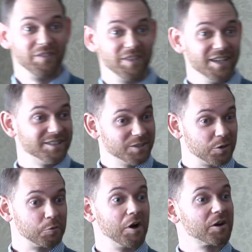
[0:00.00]
These
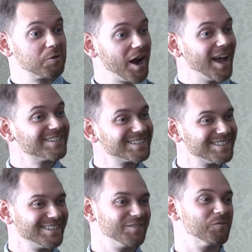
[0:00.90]
little rugrats
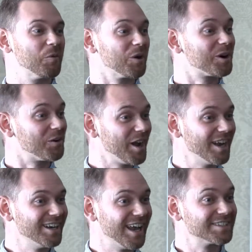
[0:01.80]
work
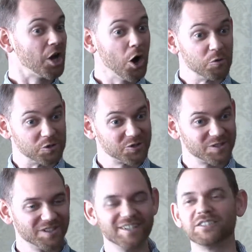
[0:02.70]
great as
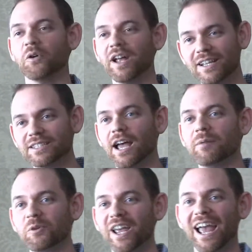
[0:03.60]
hosts. So
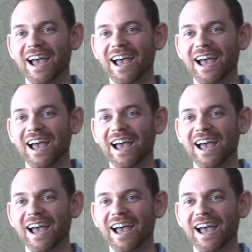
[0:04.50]
anytime we